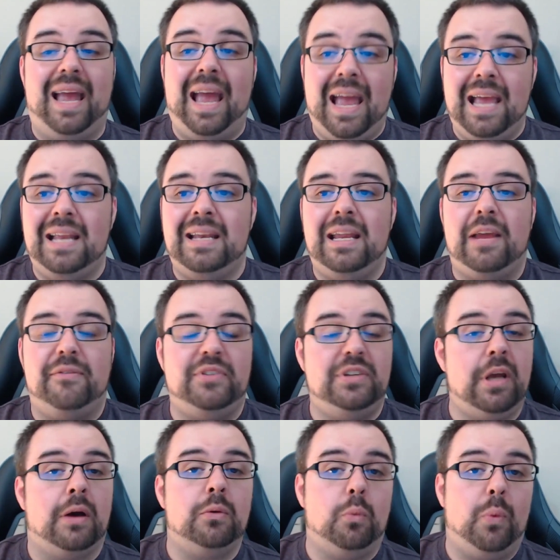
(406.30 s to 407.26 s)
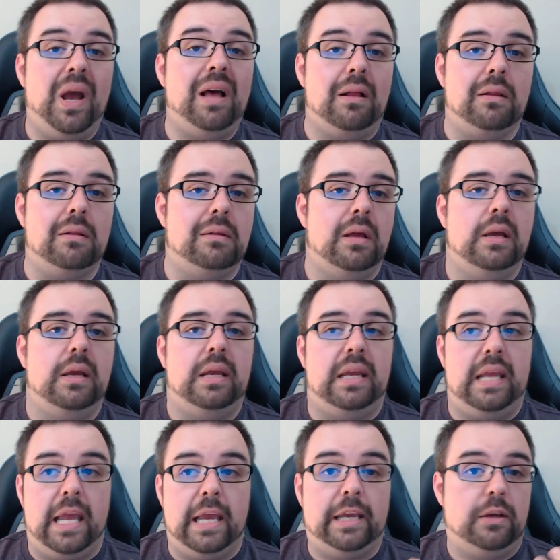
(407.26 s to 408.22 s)
And if done well,
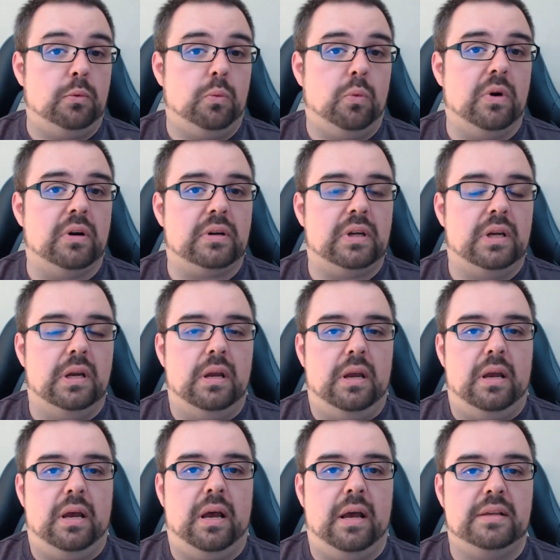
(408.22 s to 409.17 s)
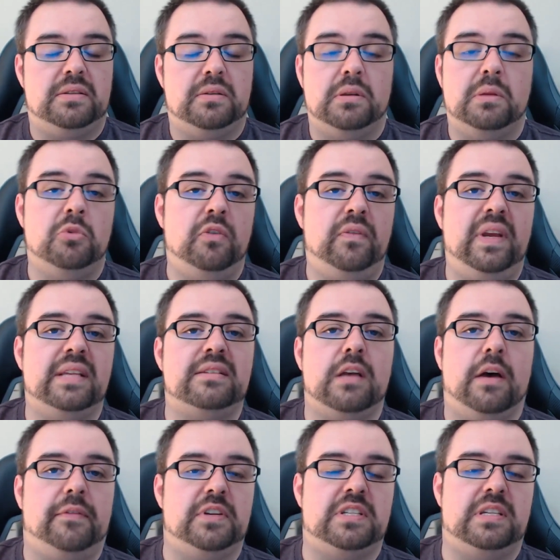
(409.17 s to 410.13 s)
it could work. So the movie
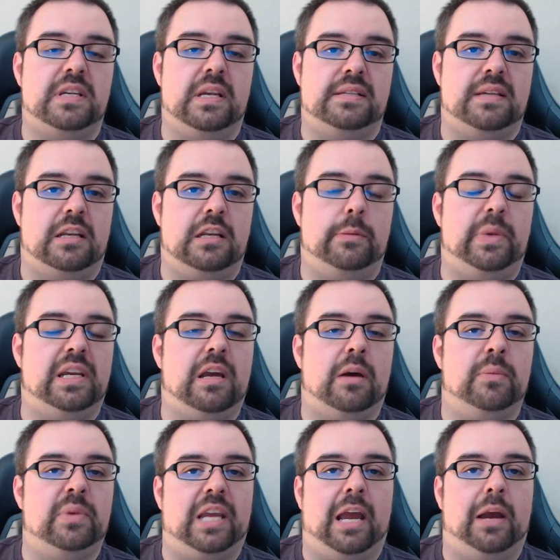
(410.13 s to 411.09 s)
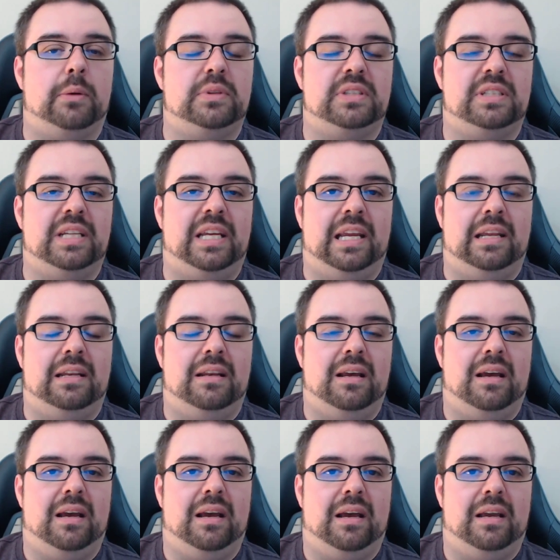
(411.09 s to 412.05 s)
itself is said to be coming out
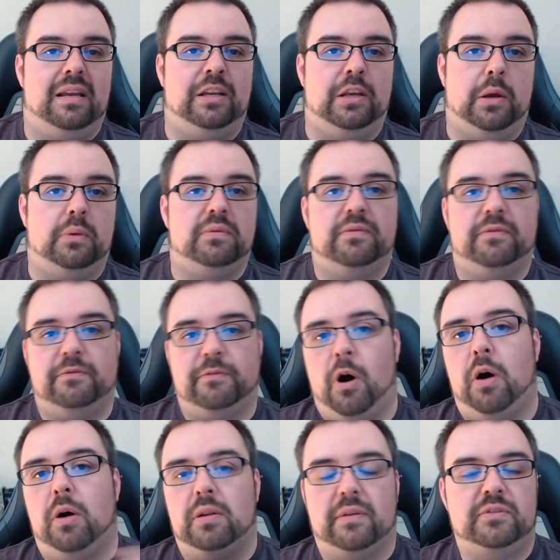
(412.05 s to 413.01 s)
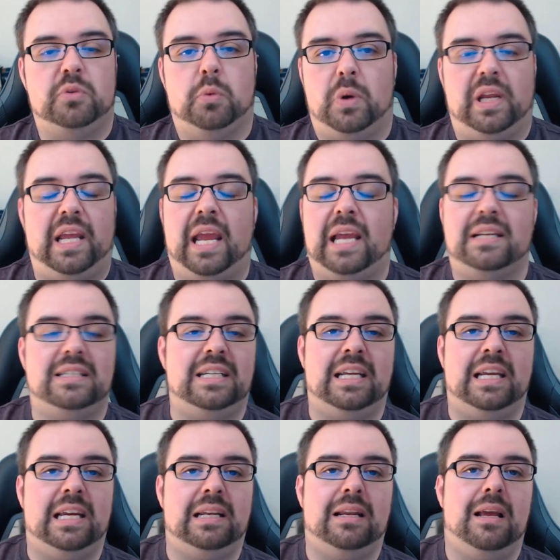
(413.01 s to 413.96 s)
in, fall of
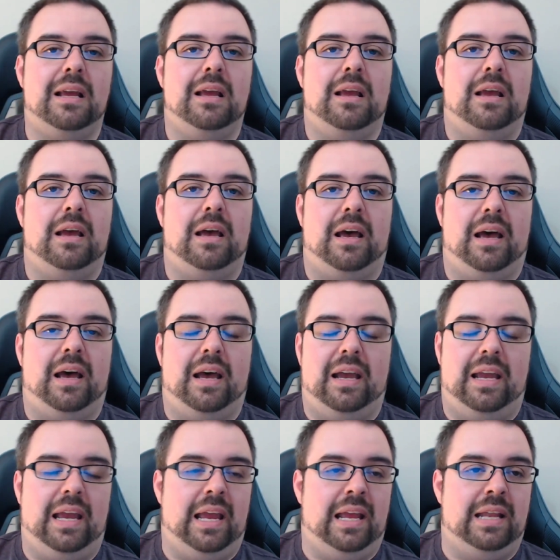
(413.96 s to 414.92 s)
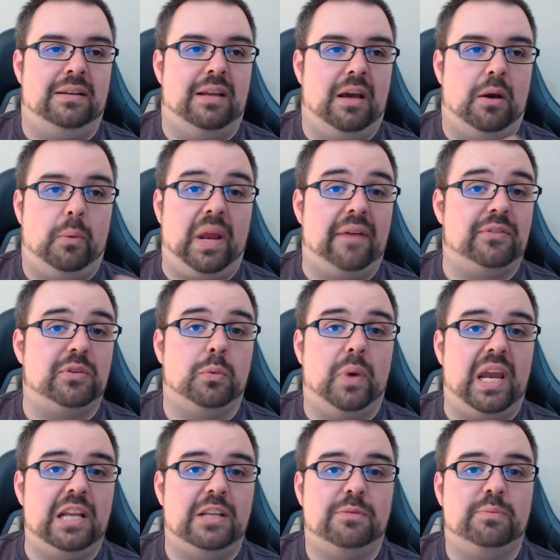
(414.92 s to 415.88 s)
2018, and we have to
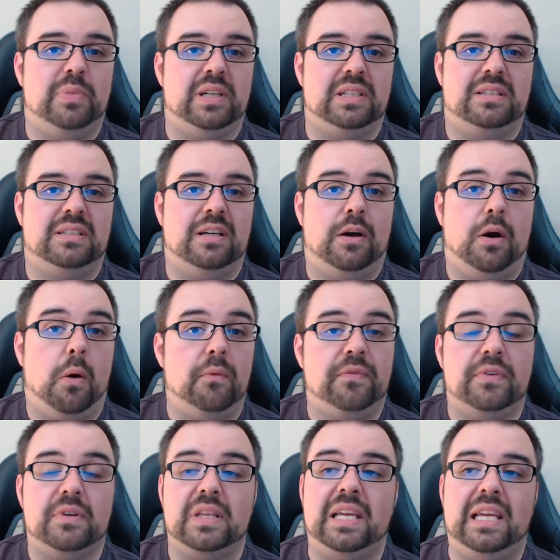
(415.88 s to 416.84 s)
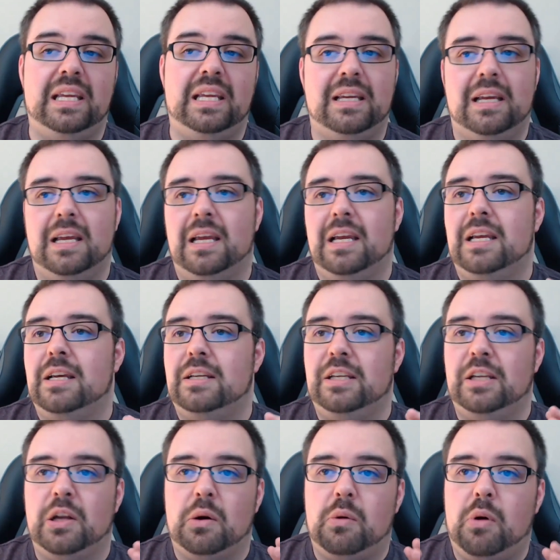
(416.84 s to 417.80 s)
wait, but hopefully
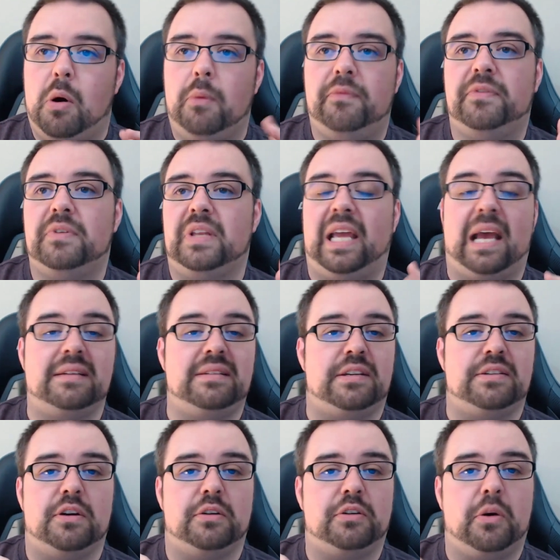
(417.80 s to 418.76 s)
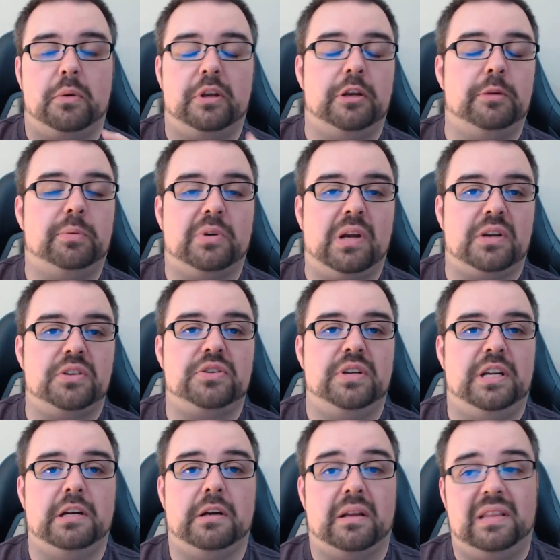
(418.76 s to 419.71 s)
as they start going into
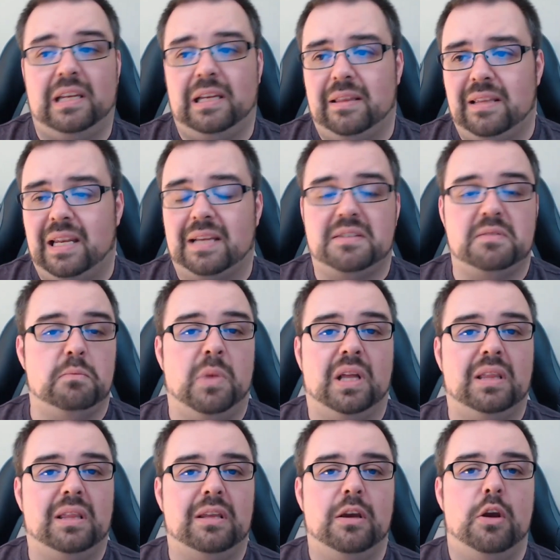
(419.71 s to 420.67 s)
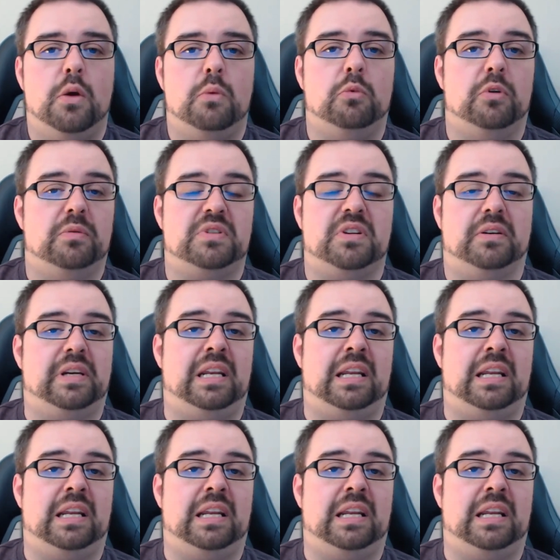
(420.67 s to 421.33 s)
production here, I think in the next month, we'll start